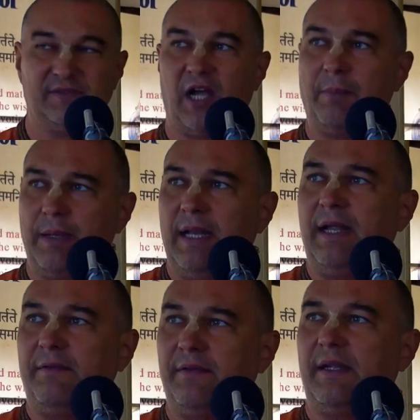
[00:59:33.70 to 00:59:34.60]
I
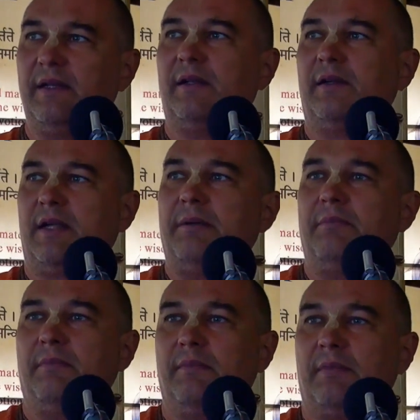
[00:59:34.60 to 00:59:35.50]
believe in
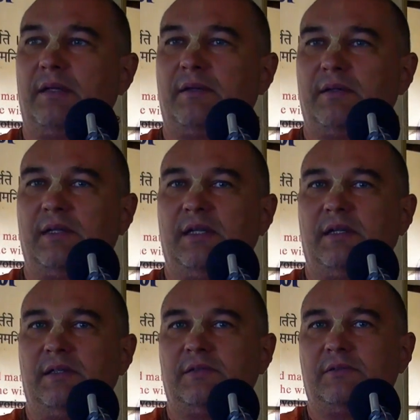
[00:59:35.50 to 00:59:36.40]
him, but
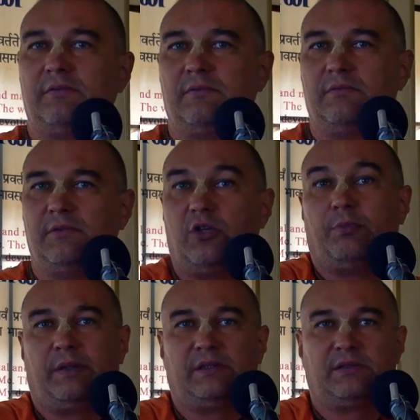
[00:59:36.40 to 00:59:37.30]
he is
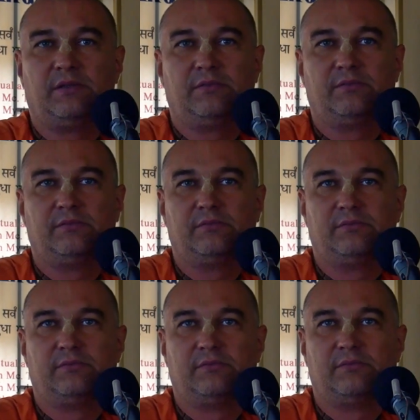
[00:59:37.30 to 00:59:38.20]
no person.
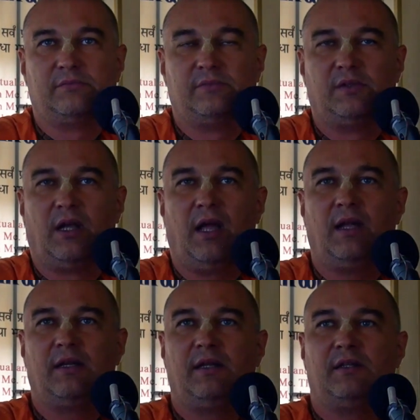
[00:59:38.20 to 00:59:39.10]

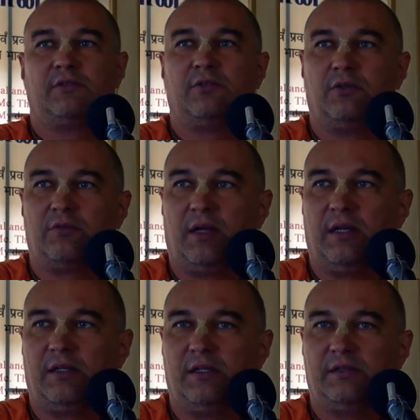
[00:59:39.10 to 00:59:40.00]
and he has no
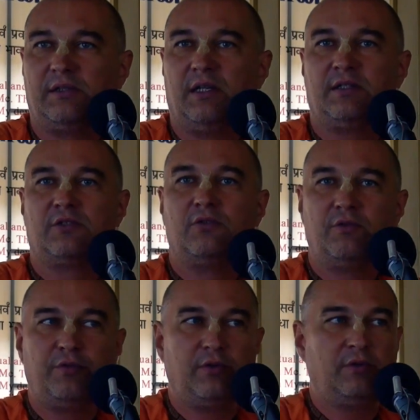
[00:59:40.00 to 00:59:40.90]
qualities, and he has
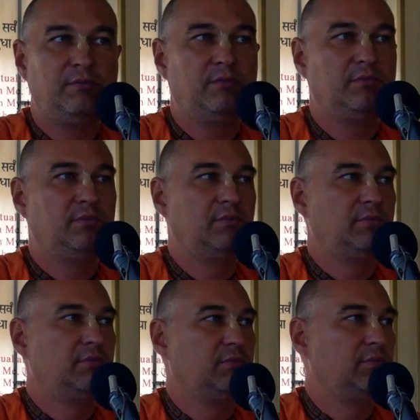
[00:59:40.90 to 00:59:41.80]
no form,
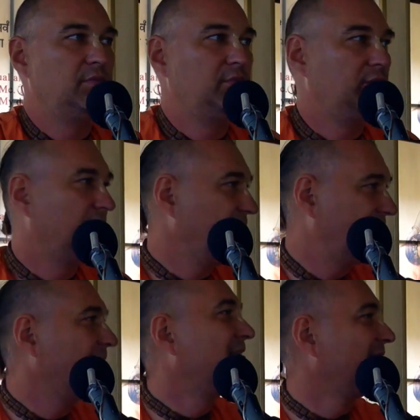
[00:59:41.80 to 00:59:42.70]

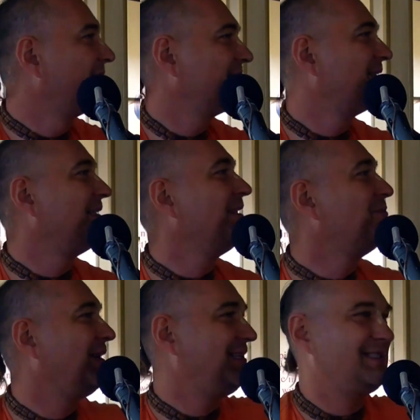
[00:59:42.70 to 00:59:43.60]
then
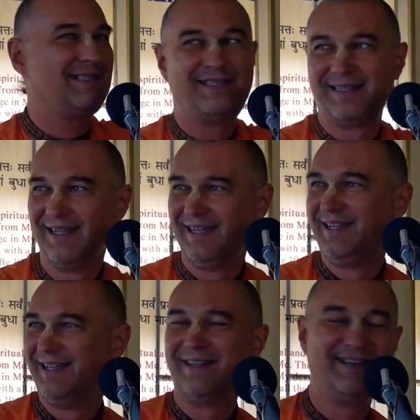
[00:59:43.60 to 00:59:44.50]
what is it?
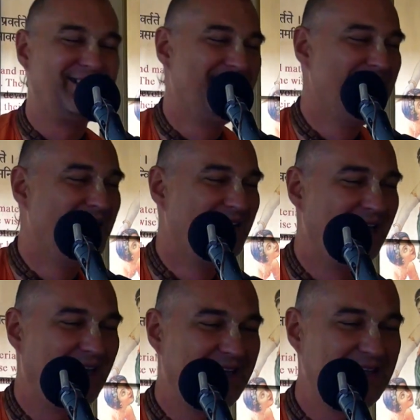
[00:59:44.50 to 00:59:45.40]

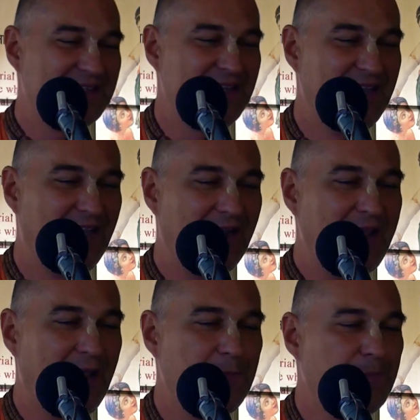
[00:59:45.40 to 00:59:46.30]
Like this.
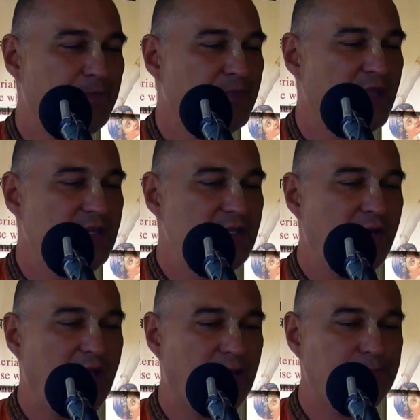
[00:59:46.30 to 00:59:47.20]
Okay,
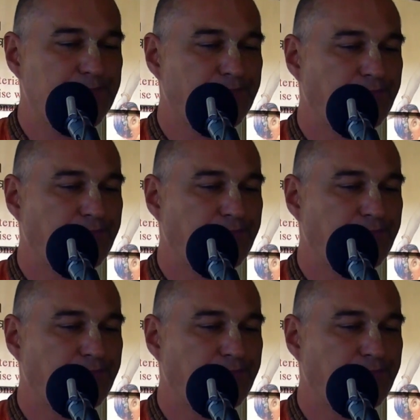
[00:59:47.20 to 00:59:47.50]
so here,